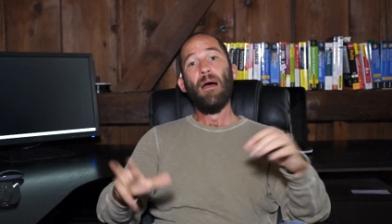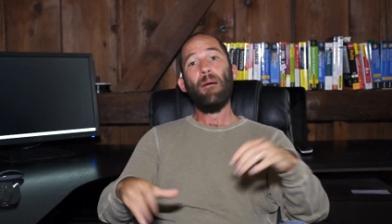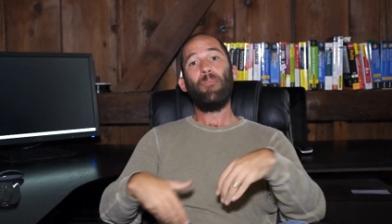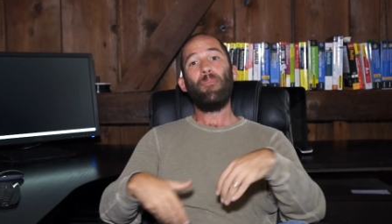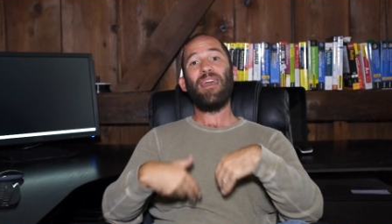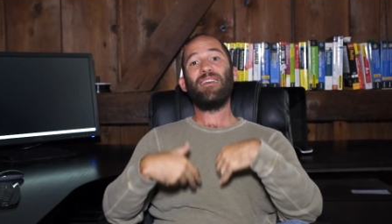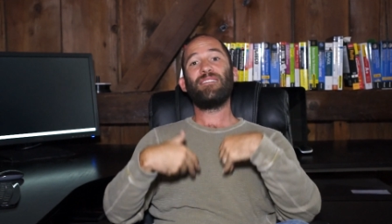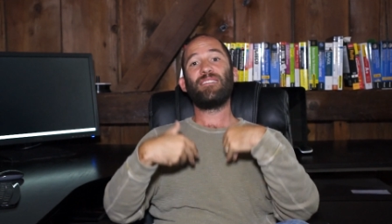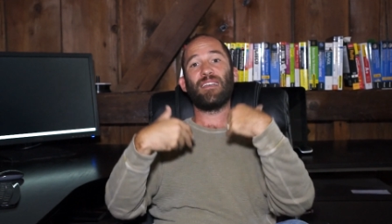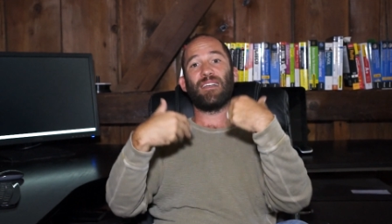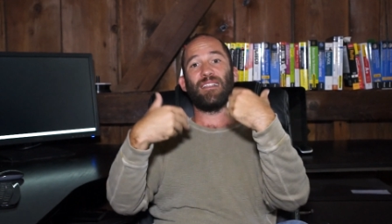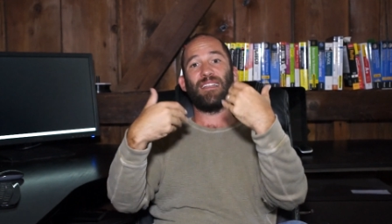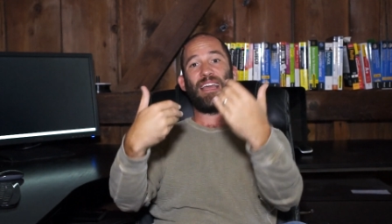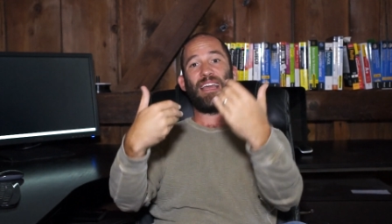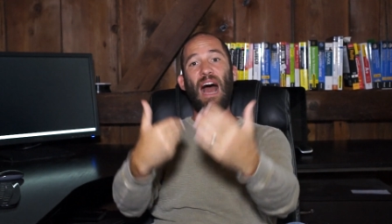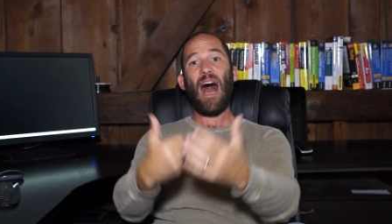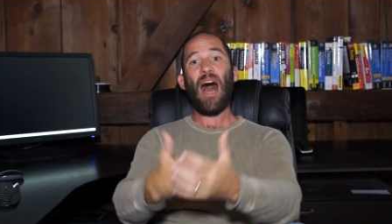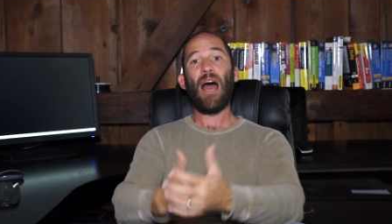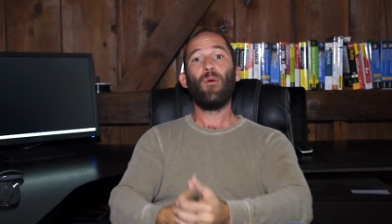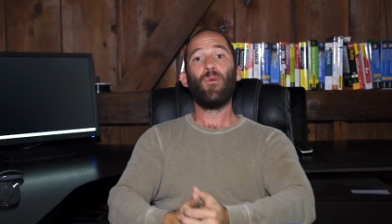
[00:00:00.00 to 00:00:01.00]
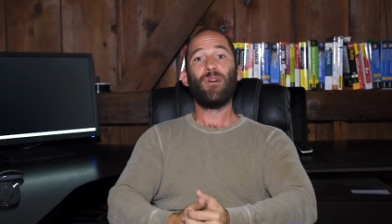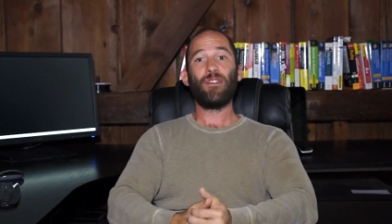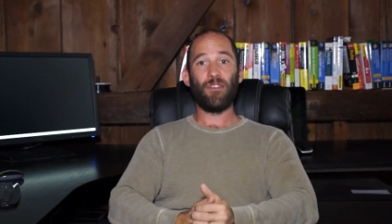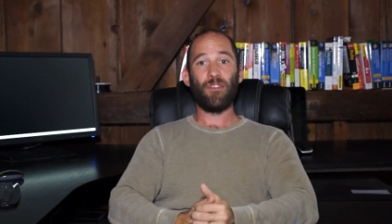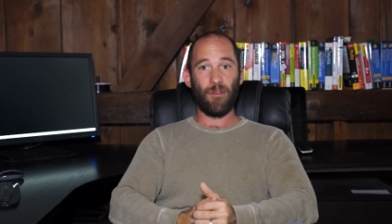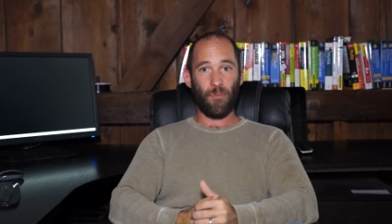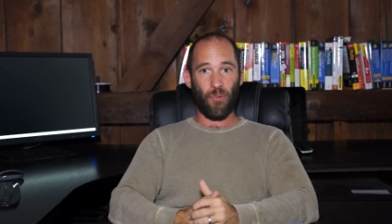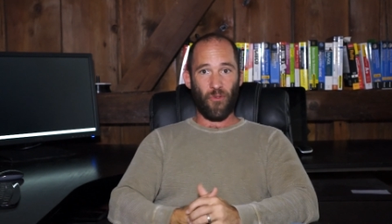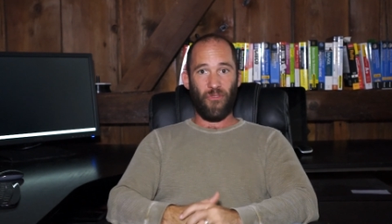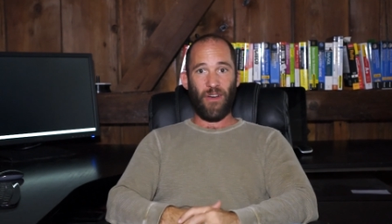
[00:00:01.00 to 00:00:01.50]
Basically, I went to
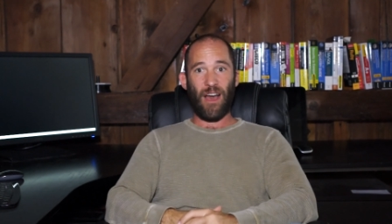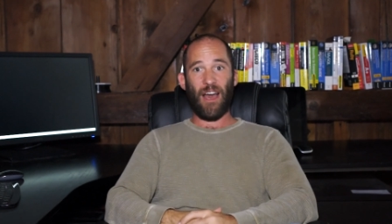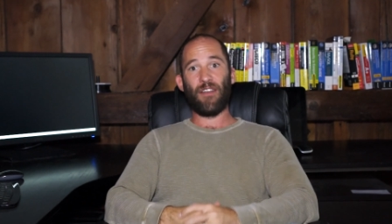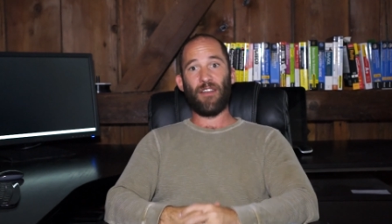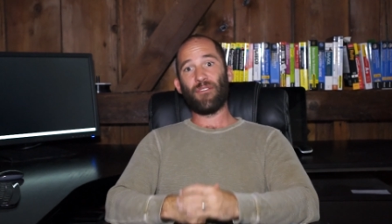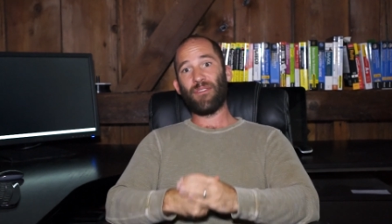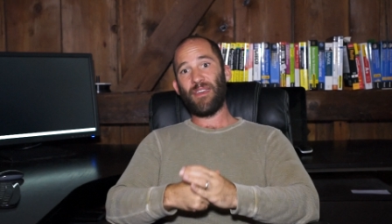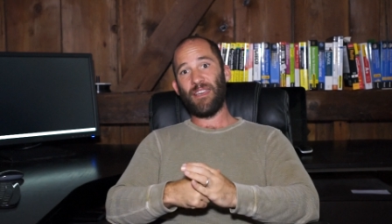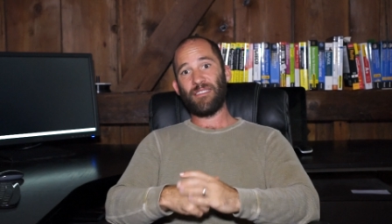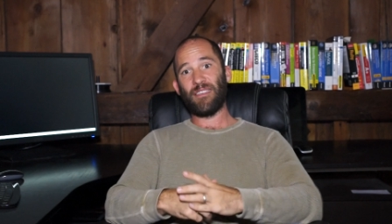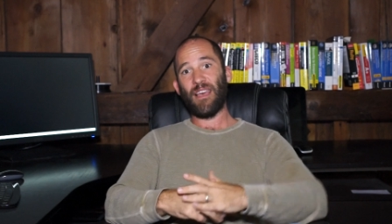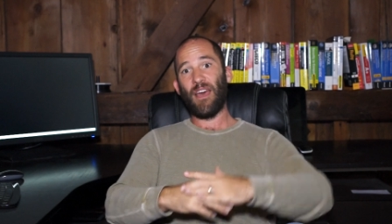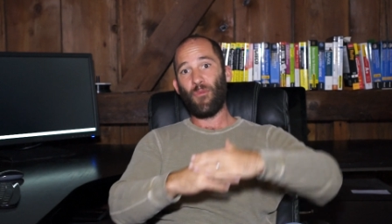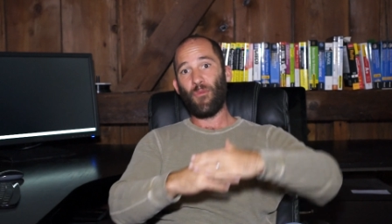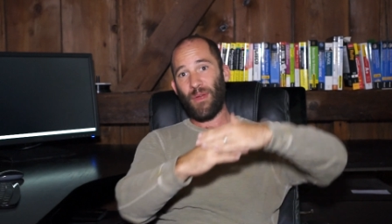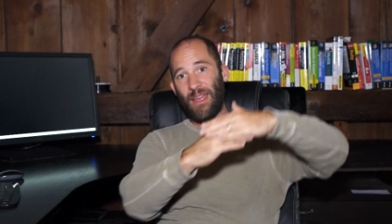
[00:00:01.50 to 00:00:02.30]
the provider, they said,